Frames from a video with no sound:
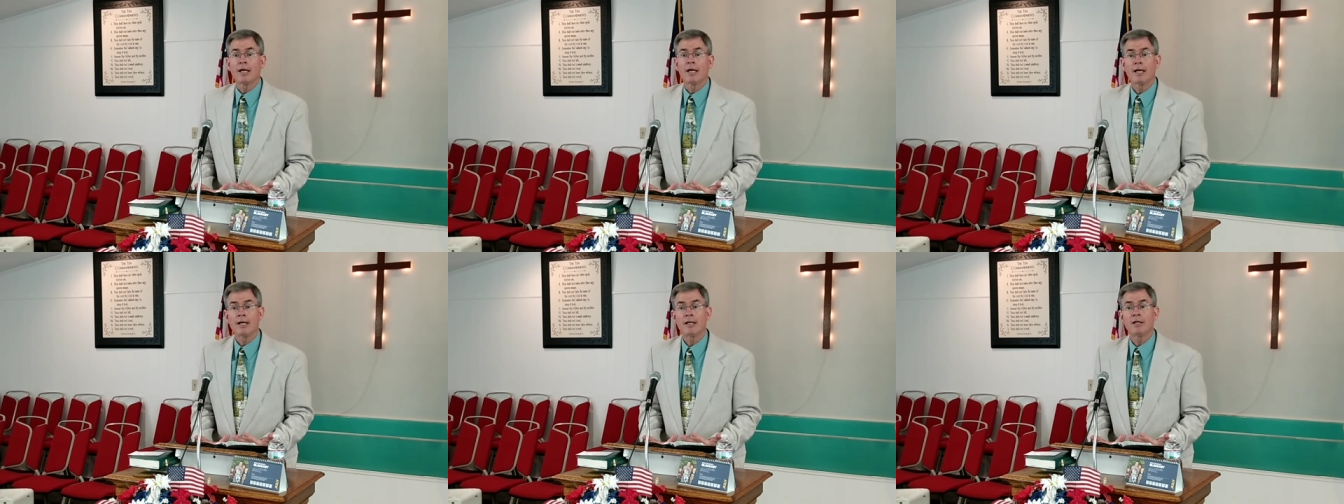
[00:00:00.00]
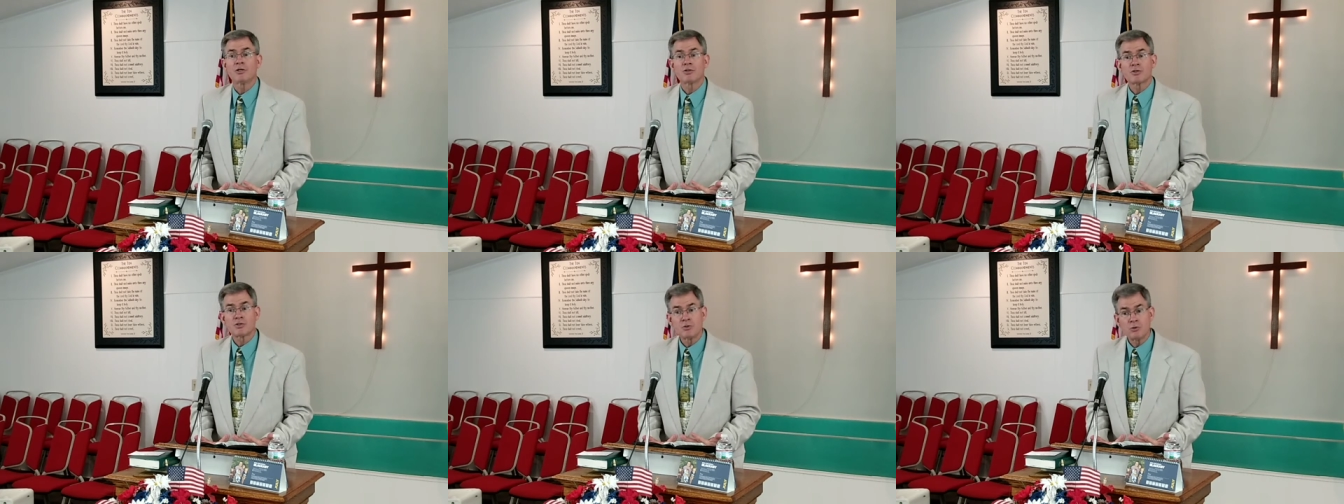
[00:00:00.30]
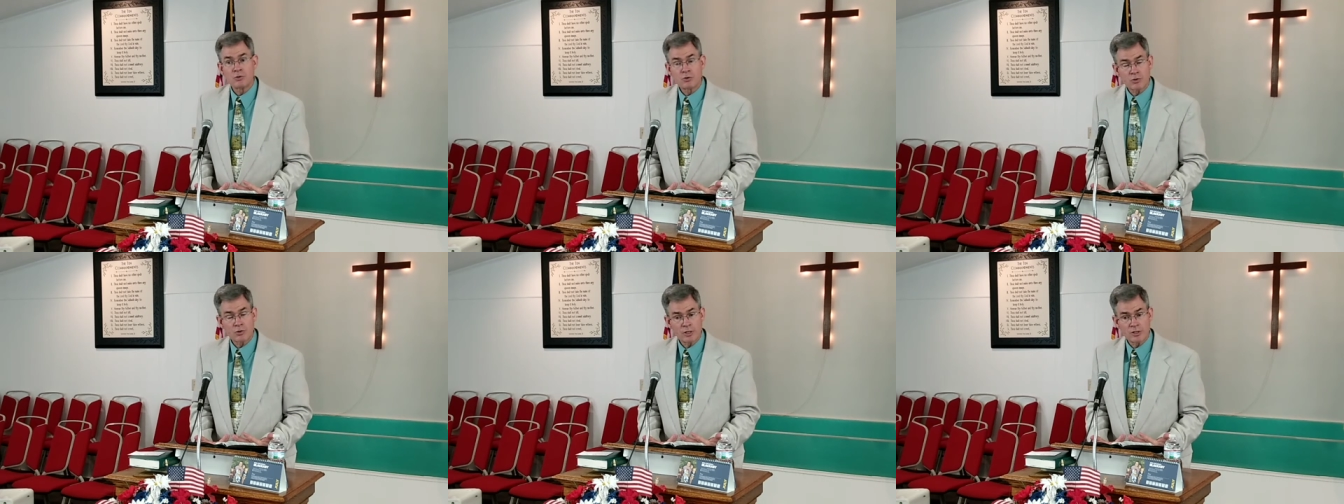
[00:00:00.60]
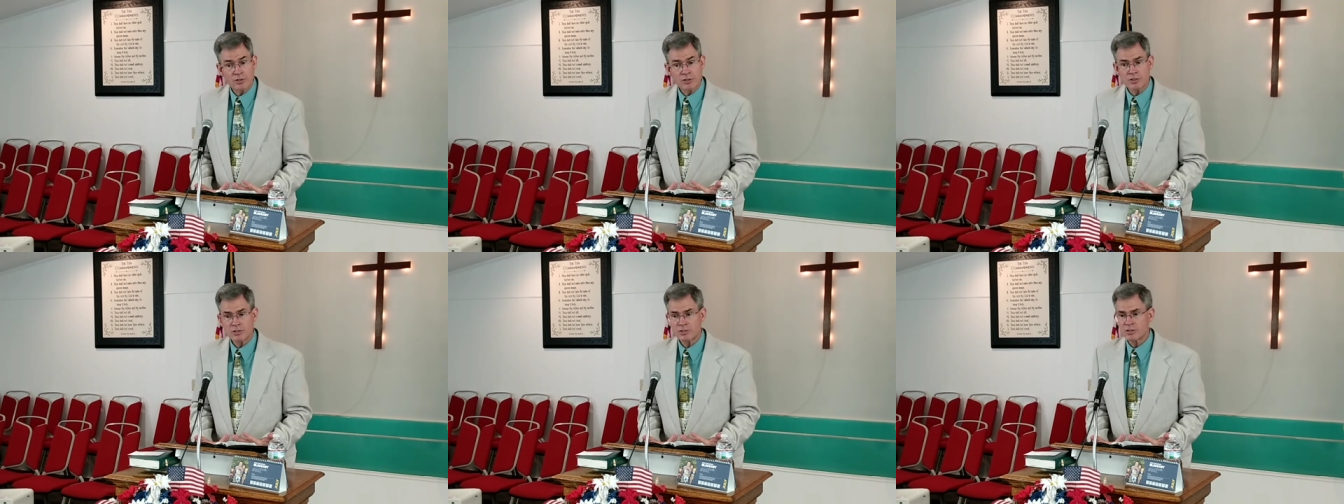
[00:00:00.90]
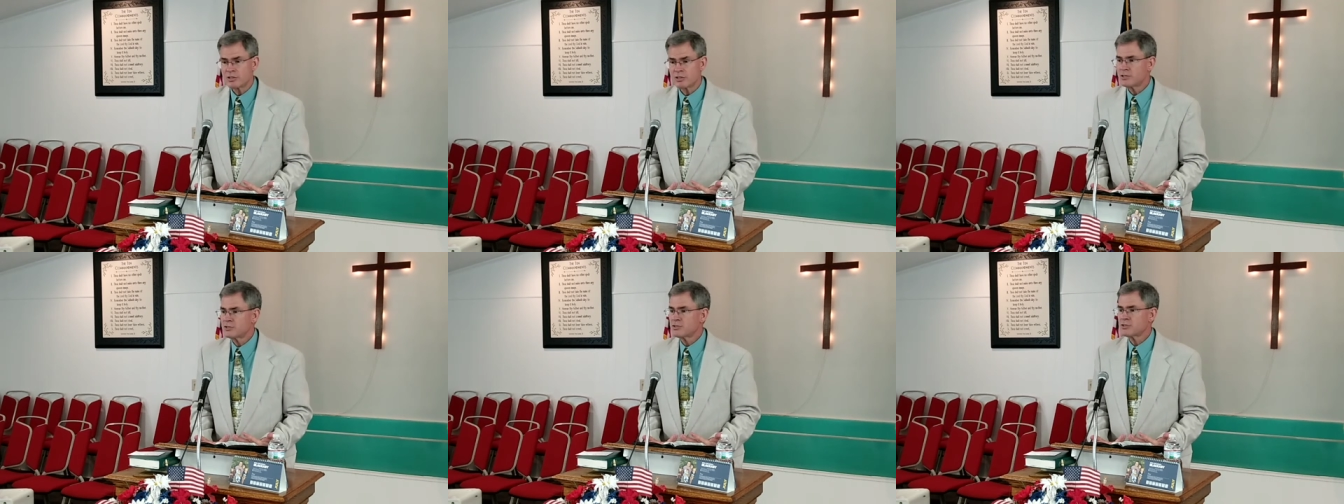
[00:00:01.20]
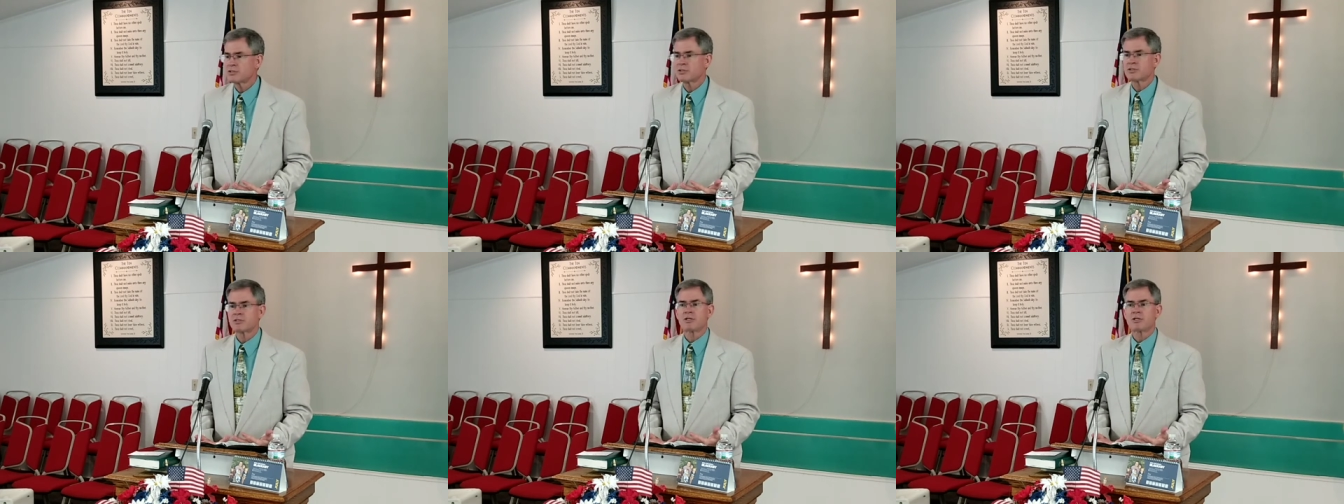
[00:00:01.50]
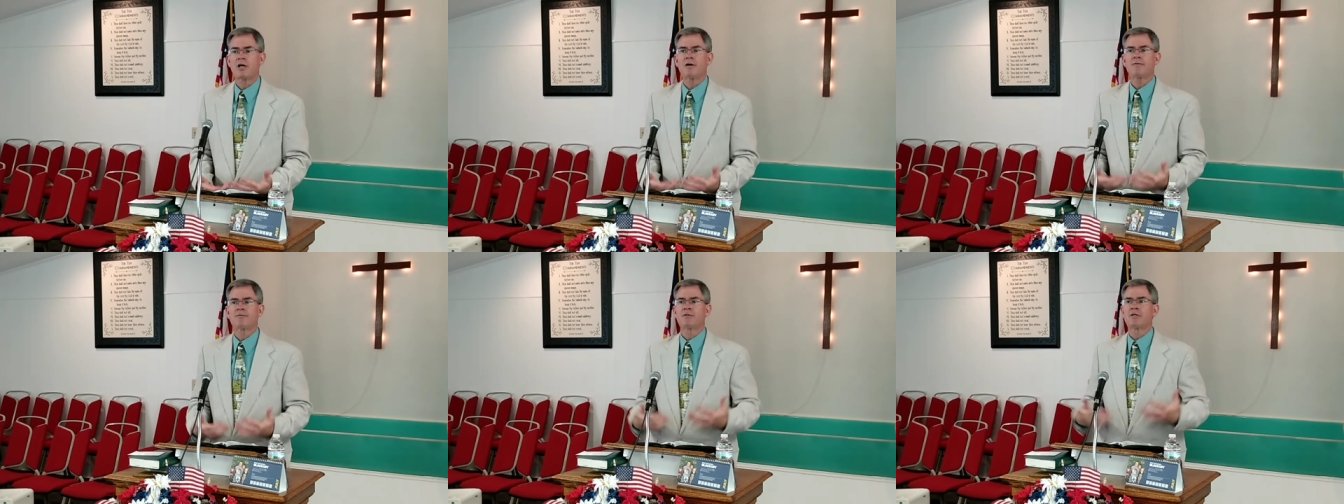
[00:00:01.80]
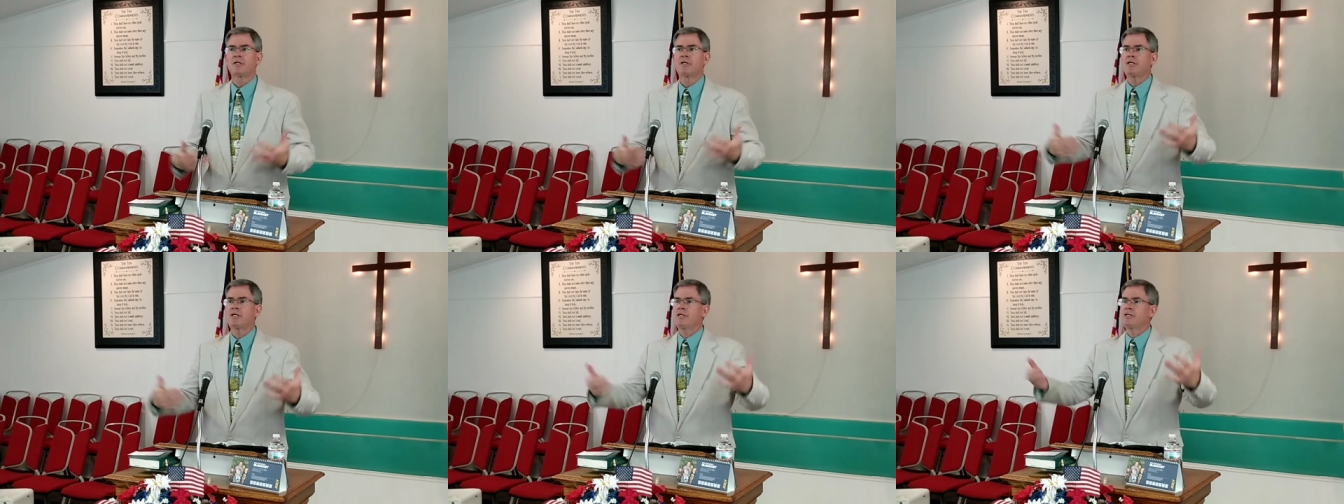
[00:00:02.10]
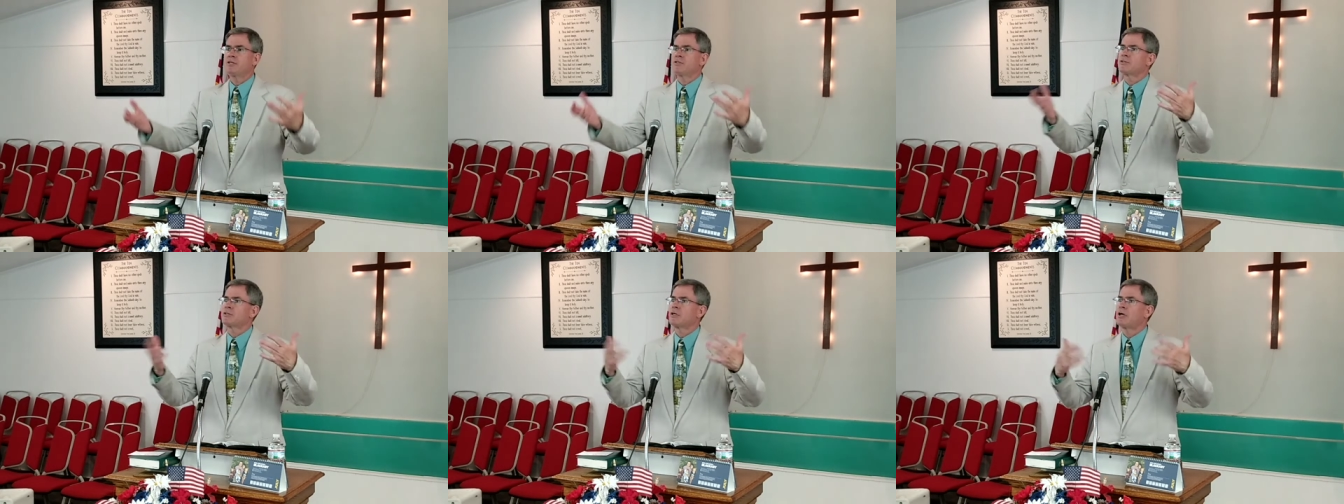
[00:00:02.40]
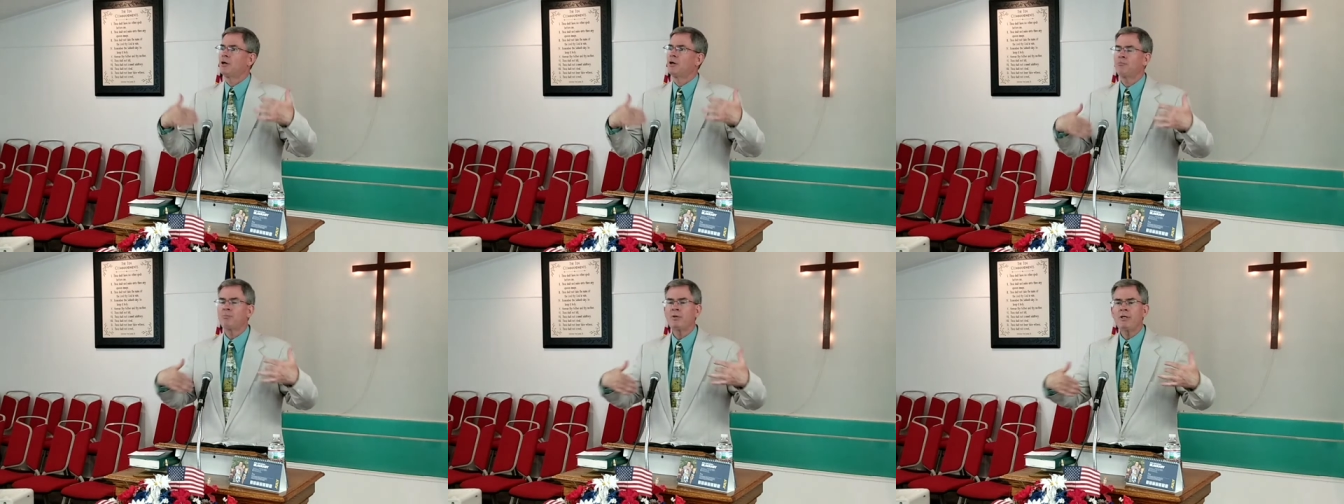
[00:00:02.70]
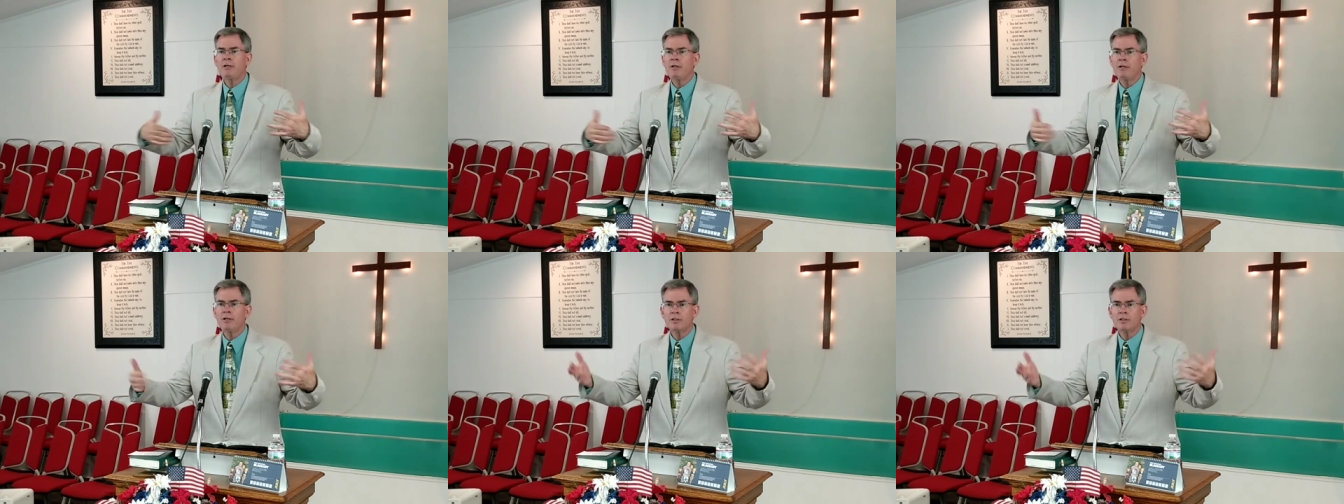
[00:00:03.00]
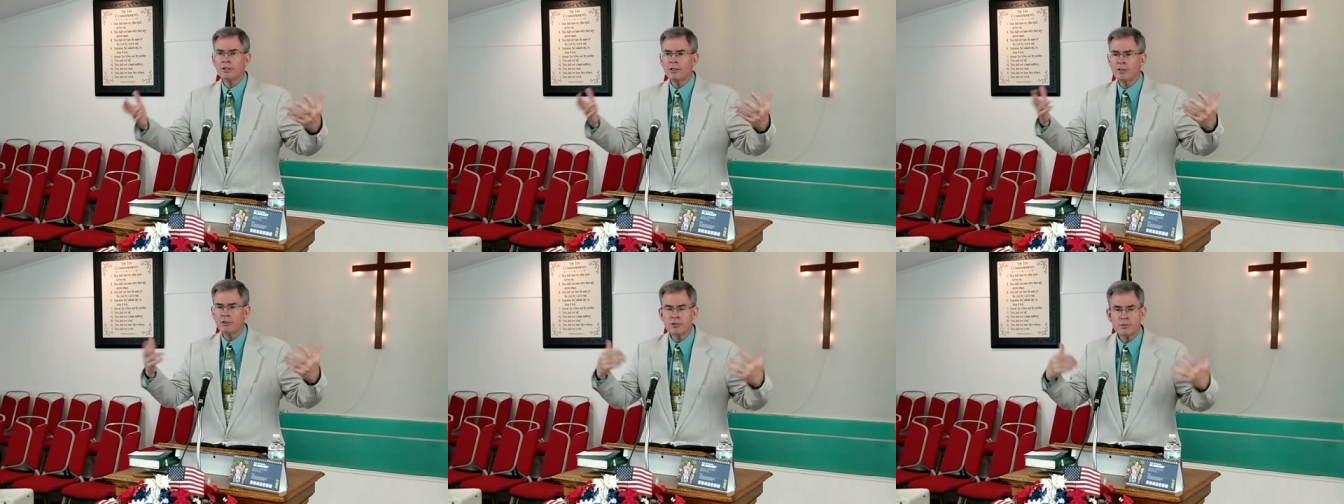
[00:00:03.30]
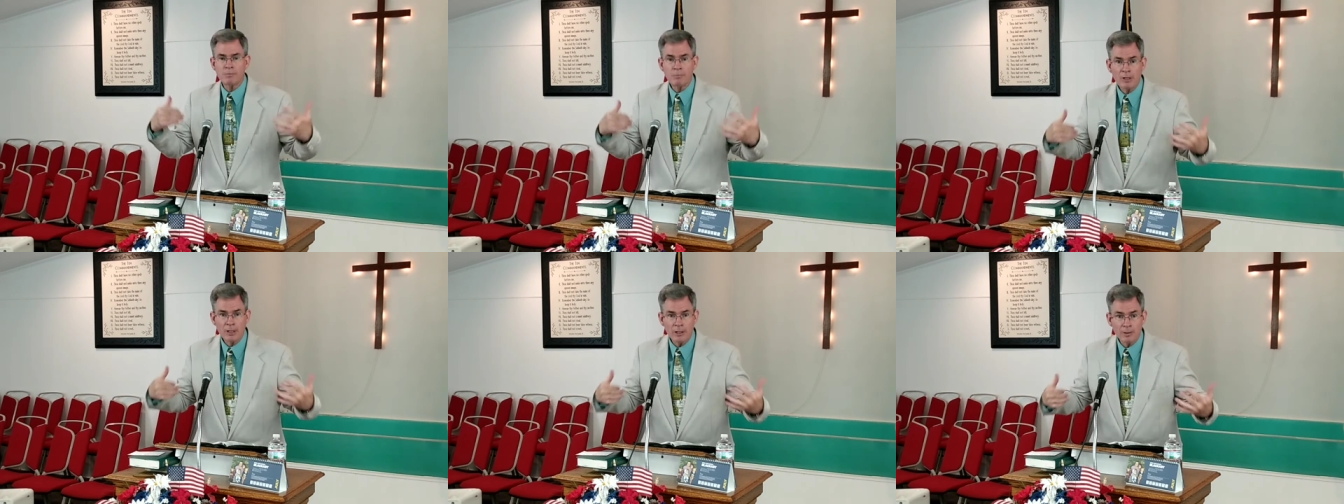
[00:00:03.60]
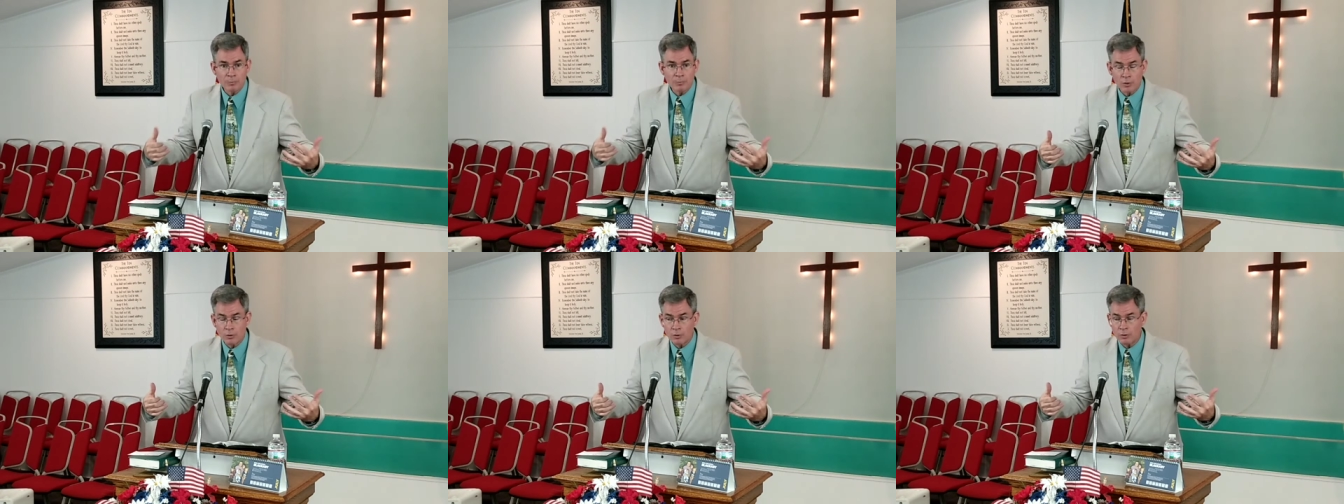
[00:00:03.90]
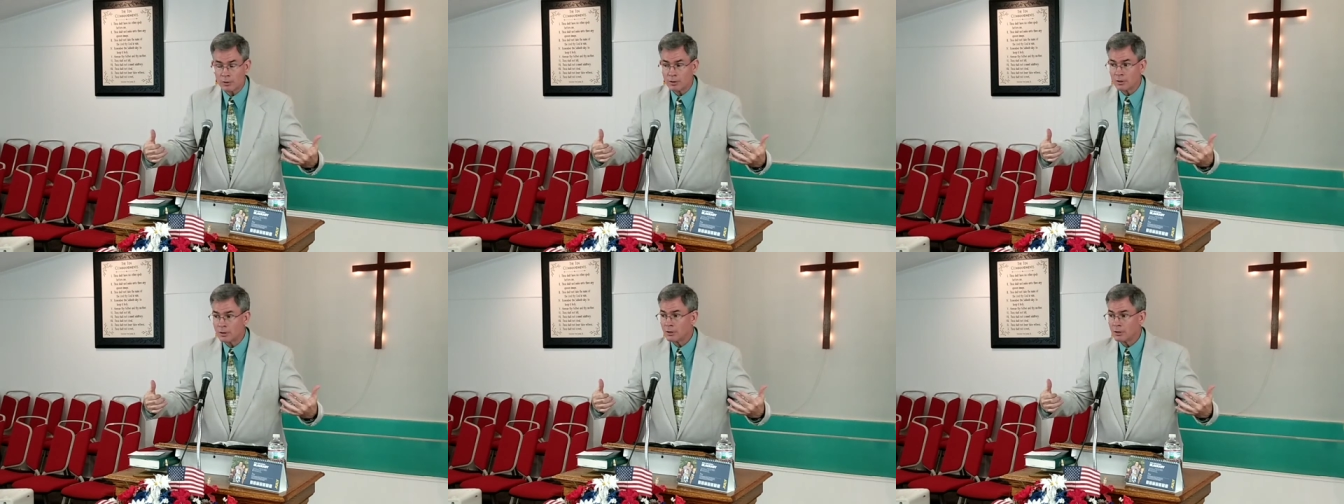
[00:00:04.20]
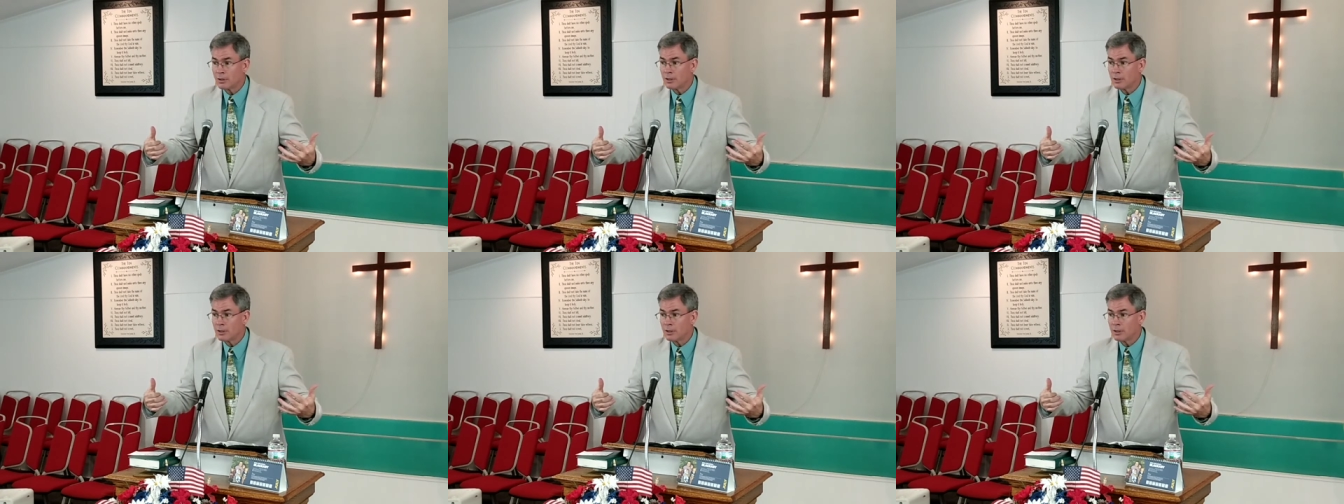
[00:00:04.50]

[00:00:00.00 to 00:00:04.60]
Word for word: and it's nutritious. This is stuff that is appealing to people,